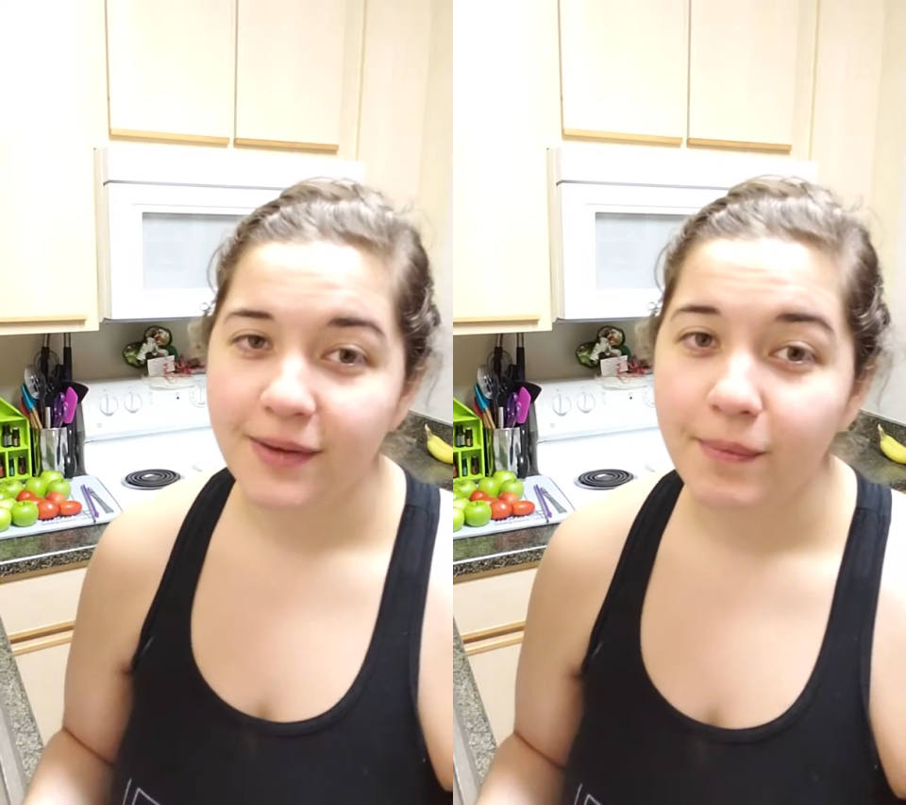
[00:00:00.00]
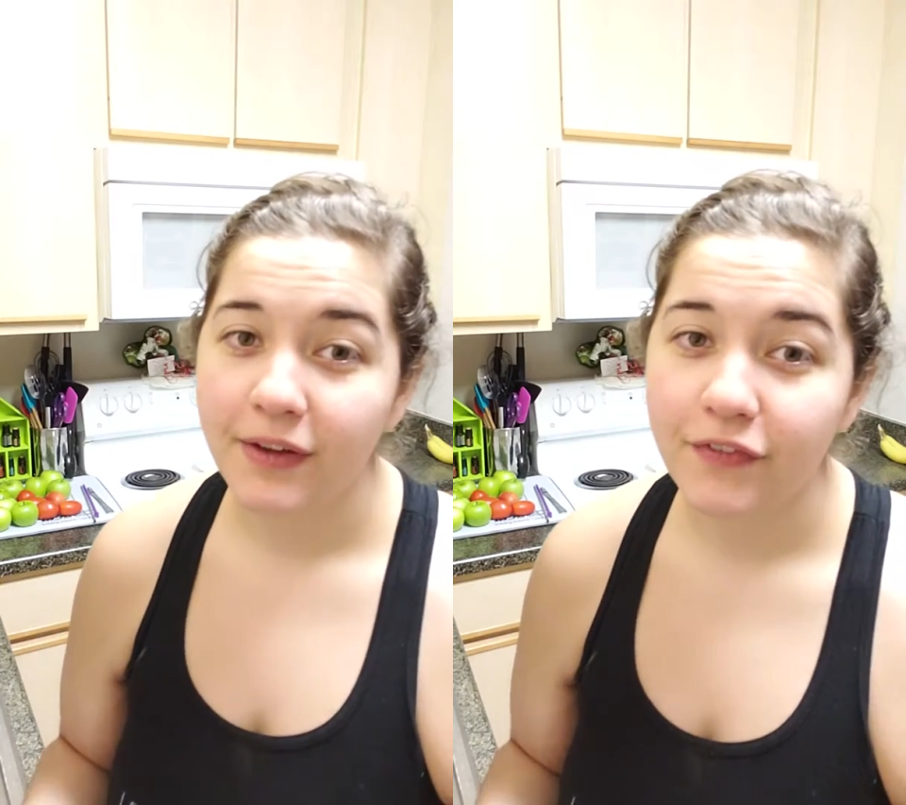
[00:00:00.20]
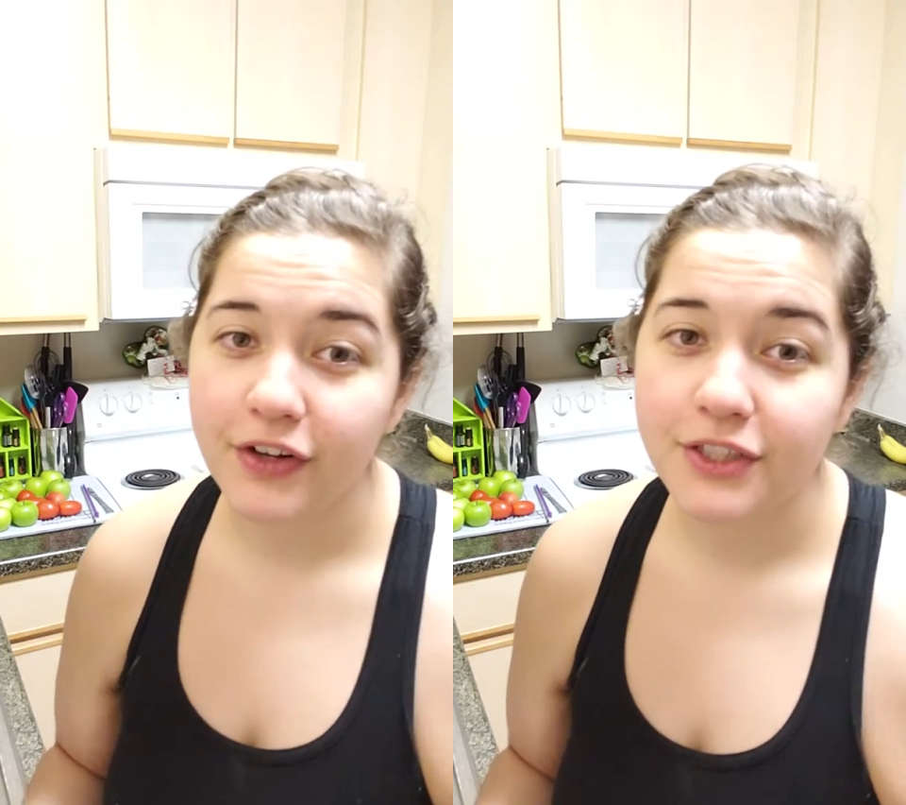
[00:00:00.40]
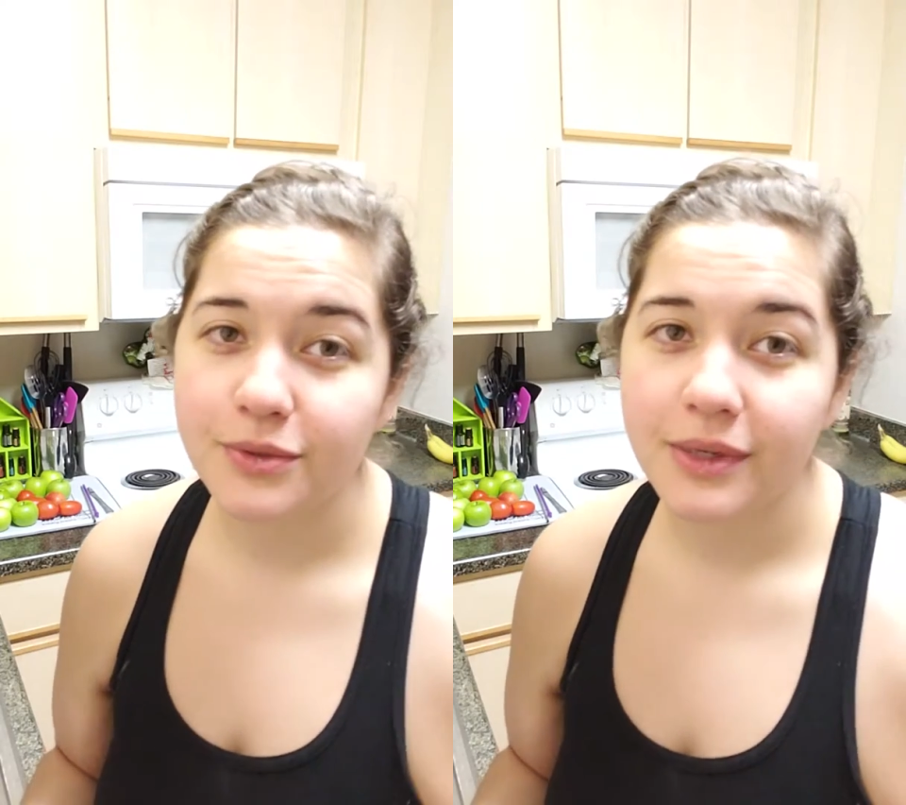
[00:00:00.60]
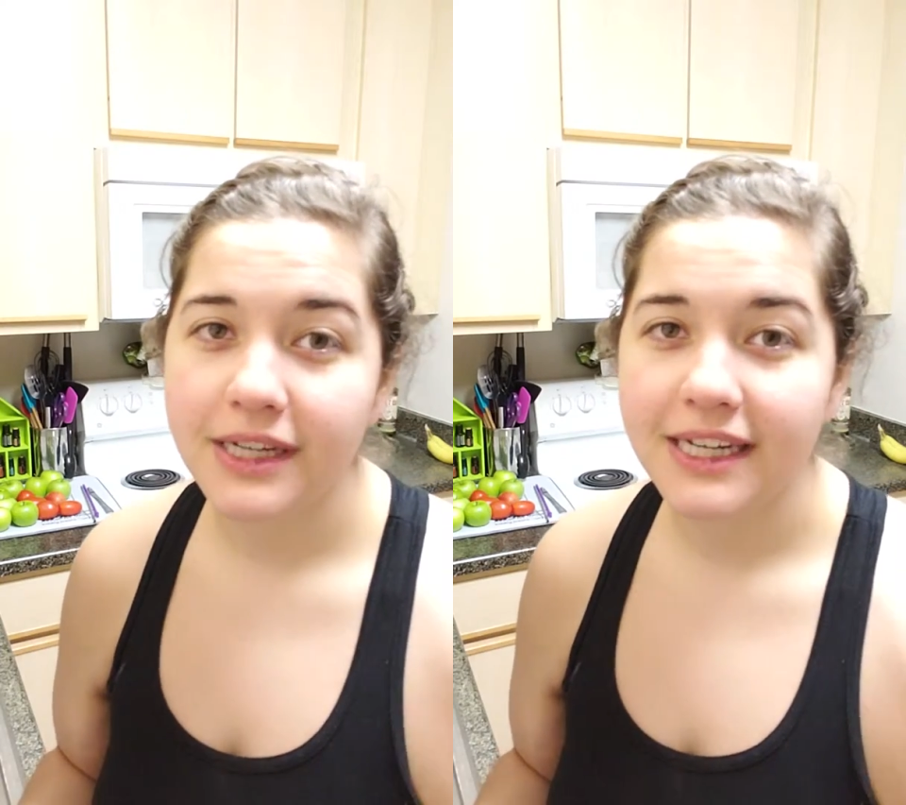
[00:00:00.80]
my first
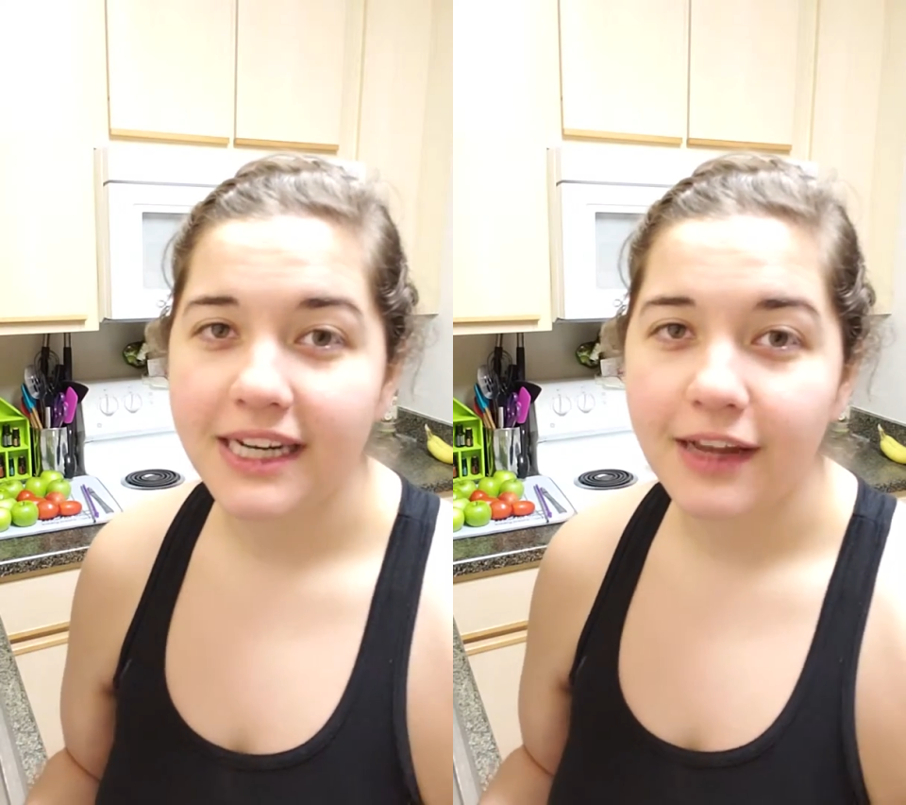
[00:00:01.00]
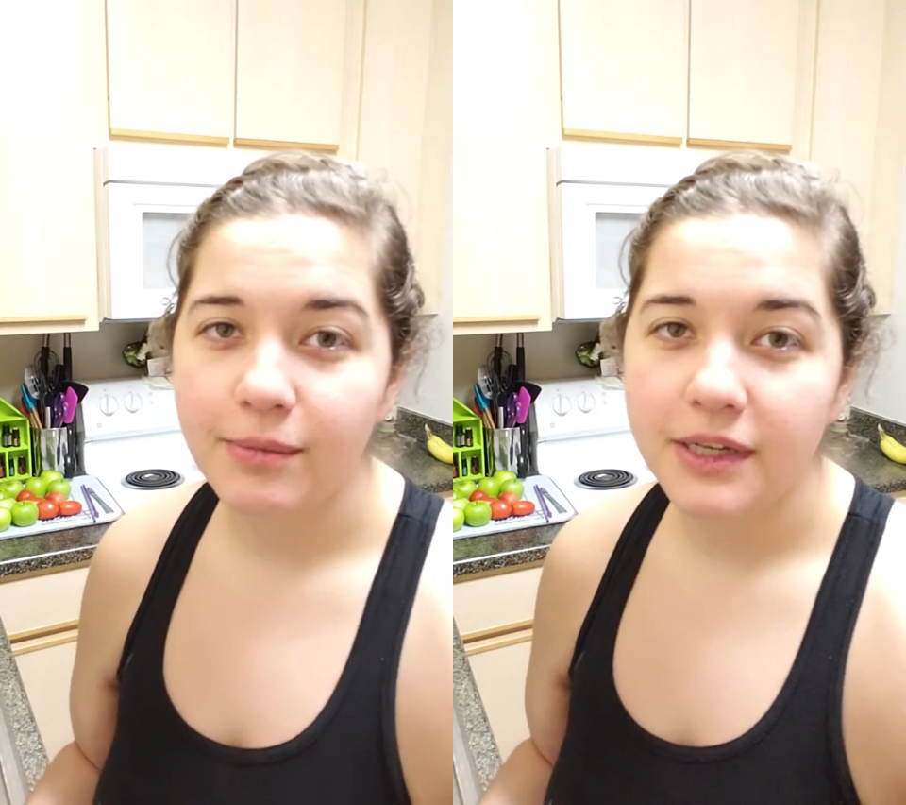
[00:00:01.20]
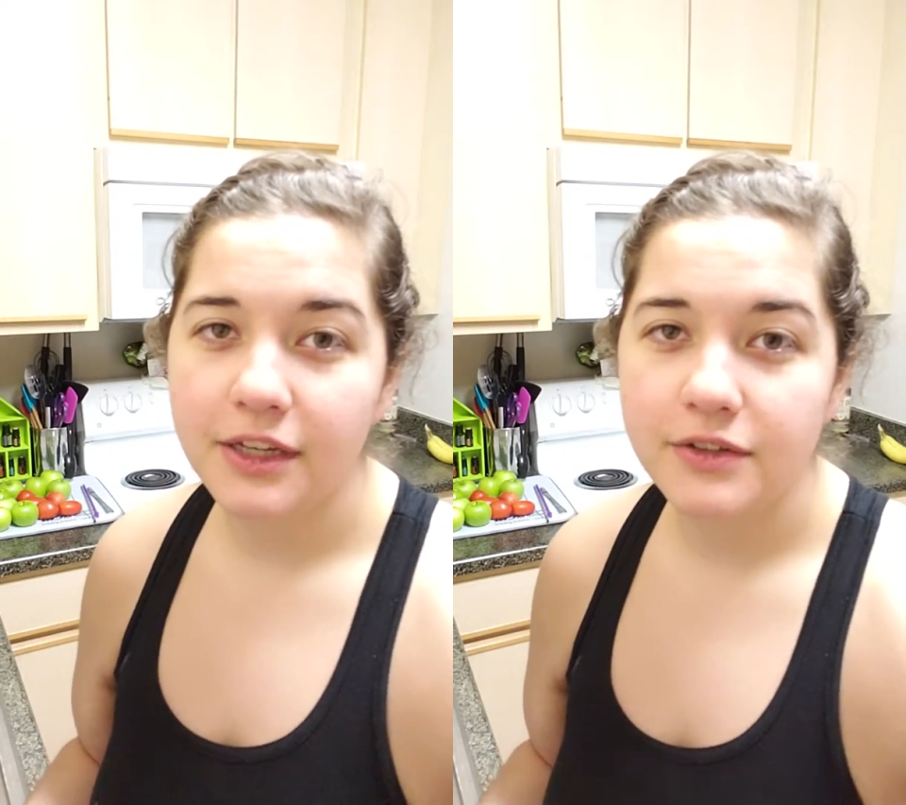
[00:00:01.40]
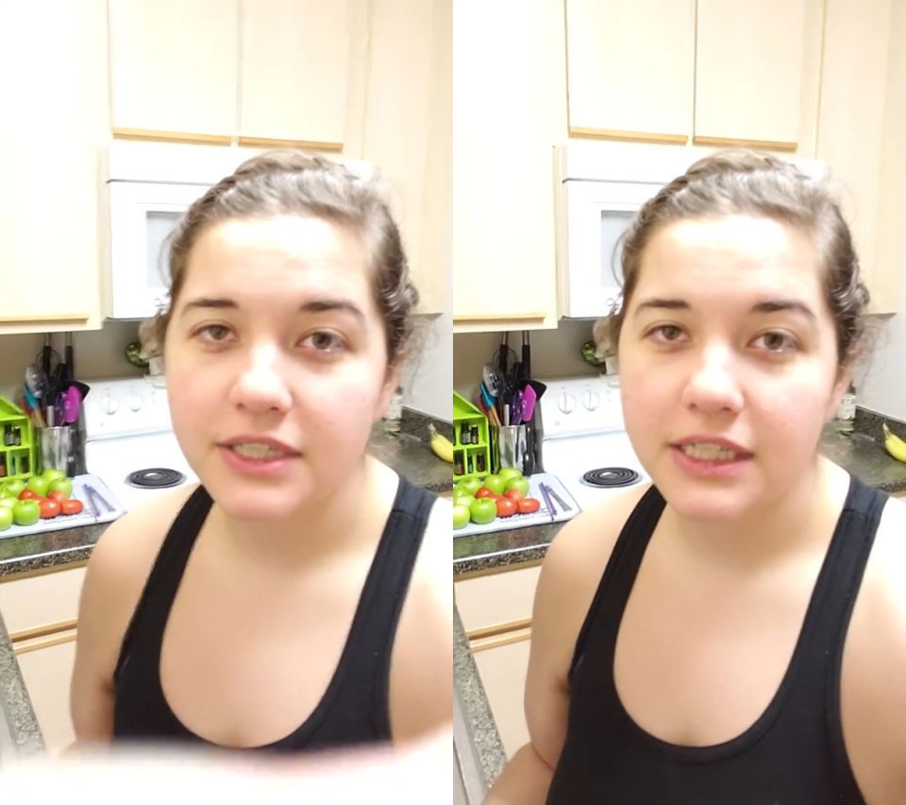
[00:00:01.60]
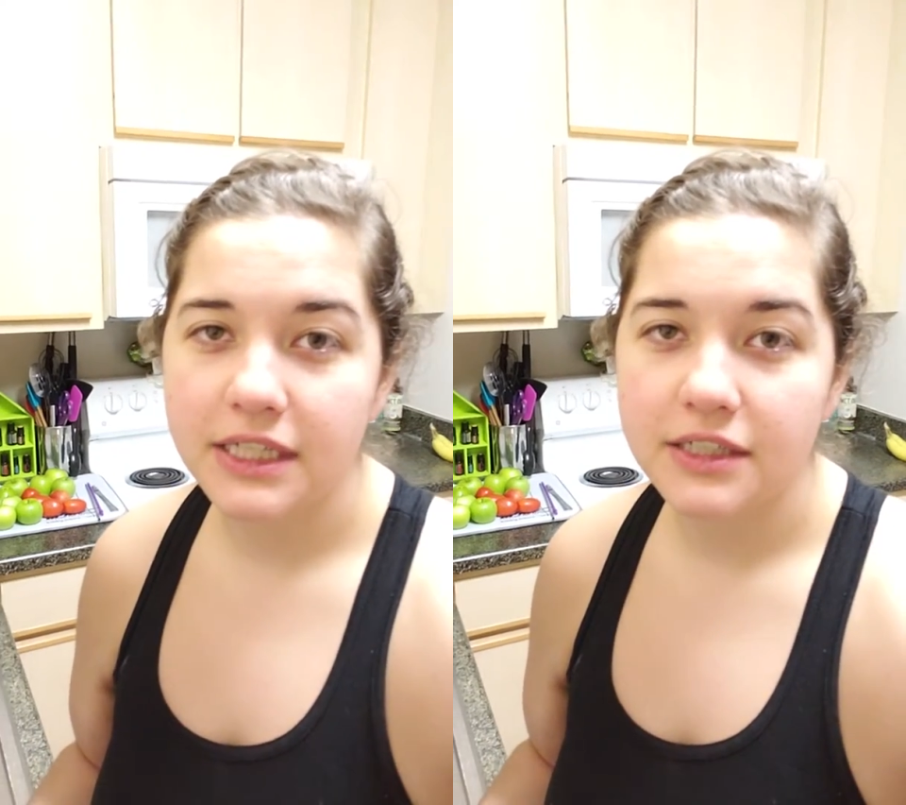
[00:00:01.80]
one, and I've been
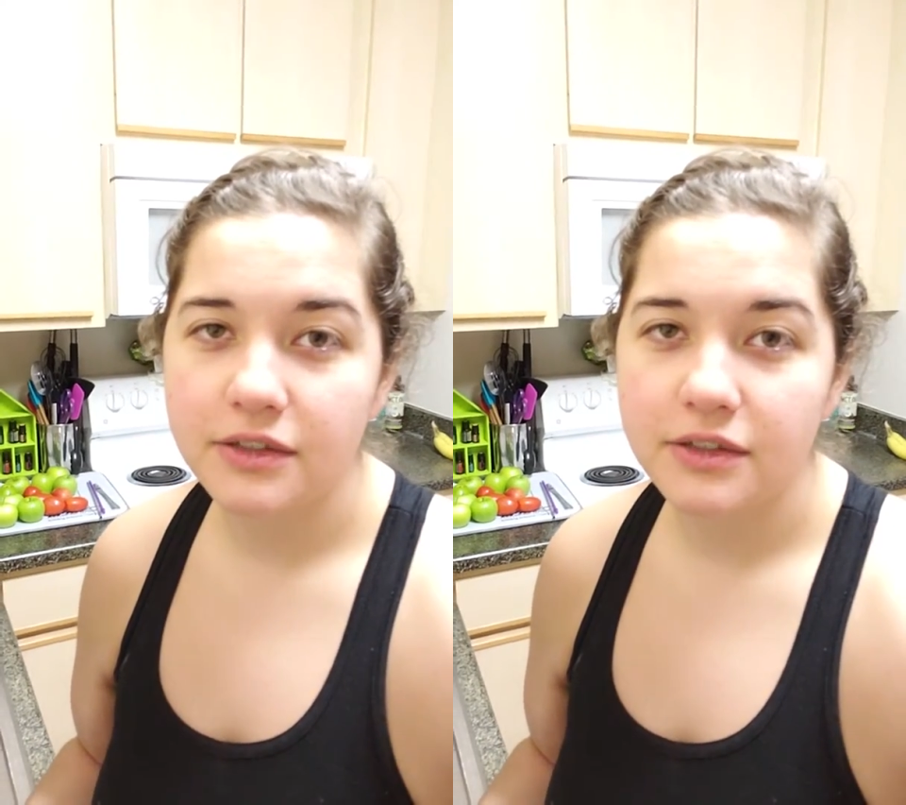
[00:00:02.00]
using